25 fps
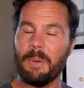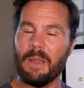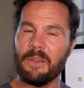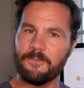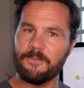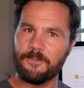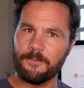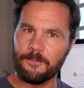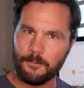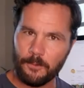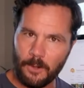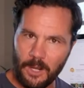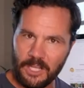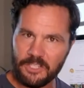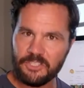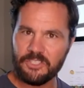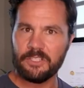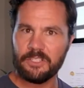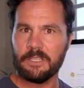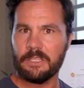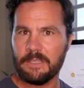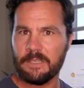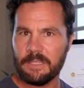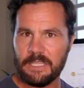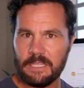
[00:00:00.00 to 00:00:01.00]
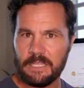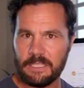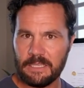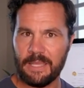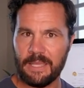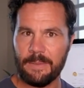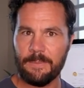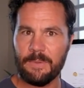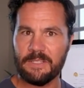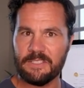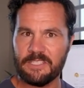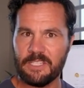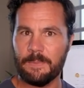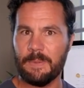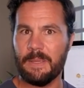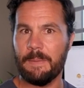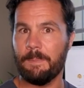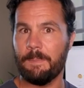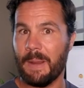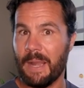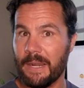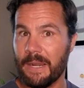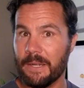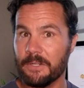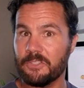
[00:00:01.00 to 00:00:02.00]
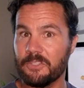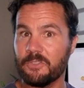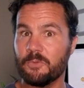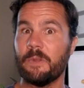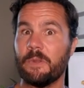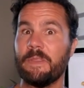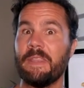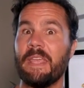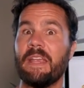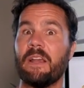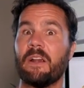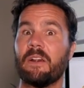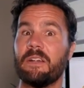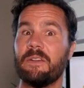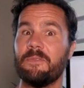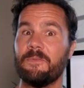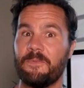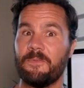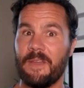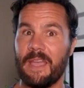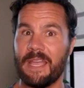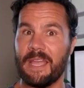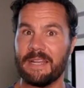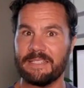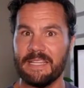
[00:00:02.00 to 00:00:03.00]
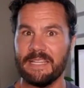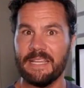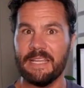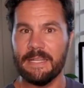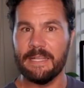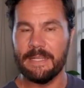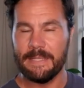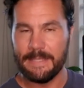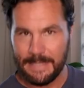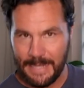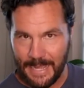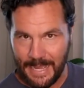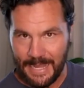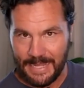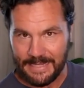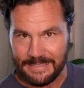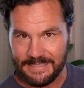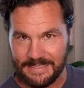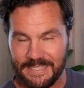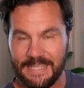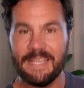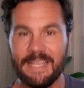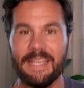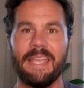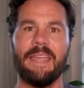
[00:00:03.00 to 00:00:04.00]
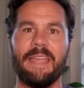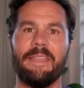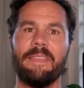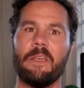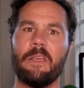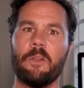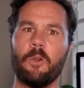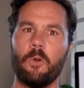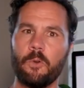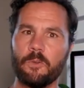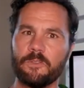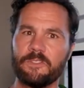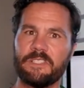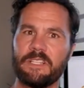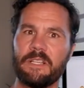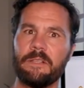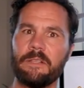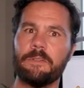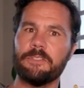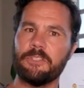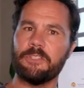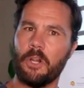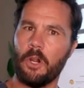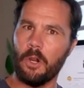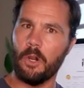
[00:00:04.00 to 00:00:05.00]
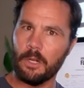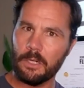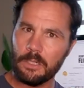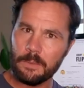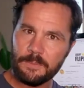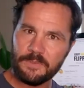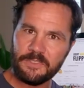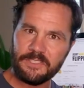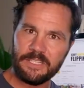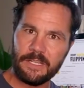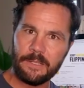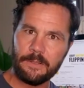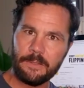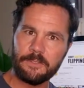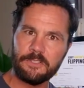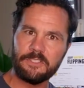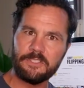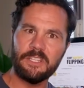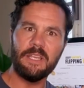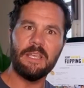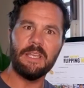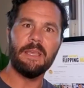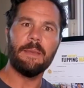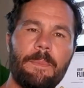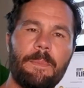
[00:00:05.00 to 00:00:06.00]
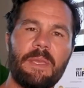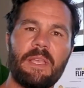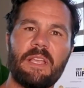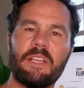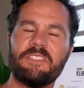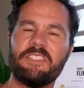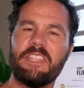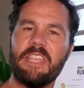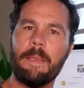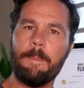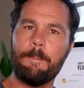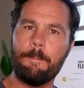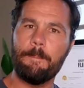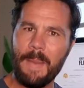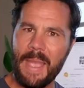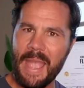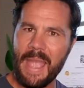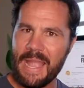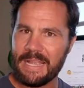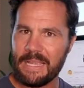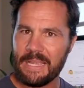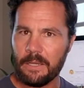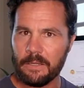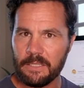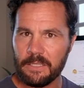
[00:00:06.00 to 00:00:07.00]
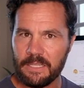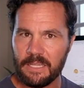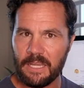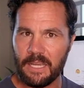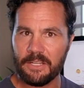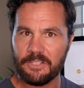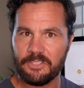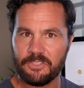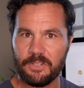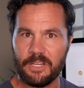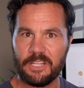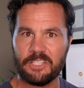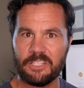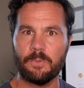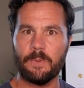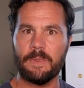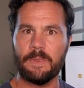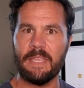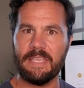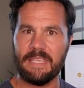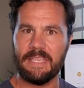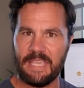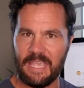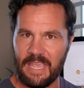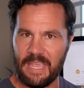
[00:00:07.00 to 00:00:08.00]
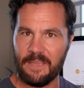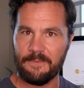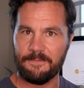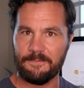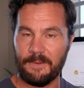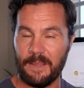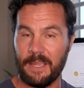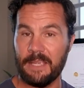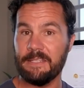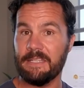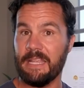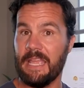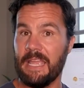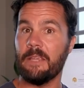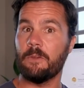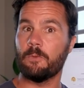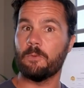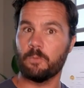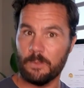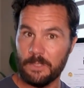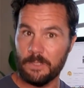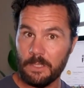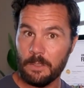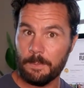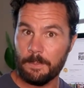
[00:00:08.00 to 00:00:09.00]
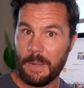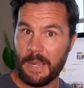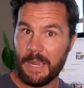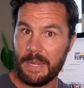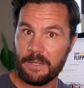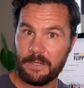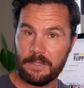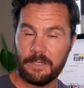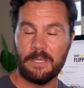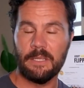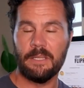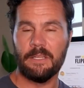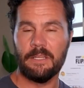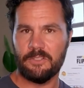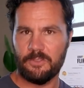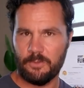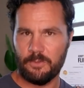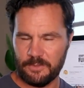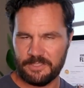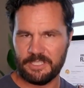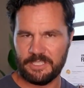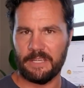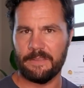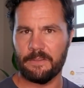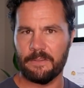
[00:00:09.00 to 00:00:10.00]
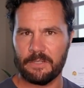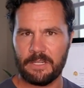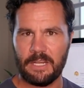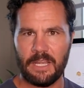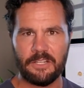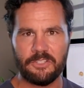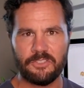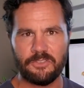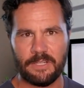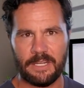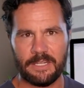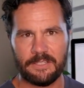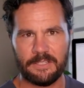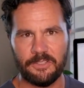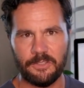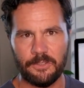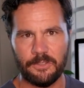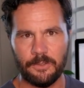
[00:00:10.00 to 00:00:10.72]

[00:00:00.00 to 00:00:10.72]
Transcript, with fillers: By fraudulently claiming to be buyers when they are in fact not, and that wholesalers harm sellers because they back out of contracts when they can't find a real buyer to assign their contract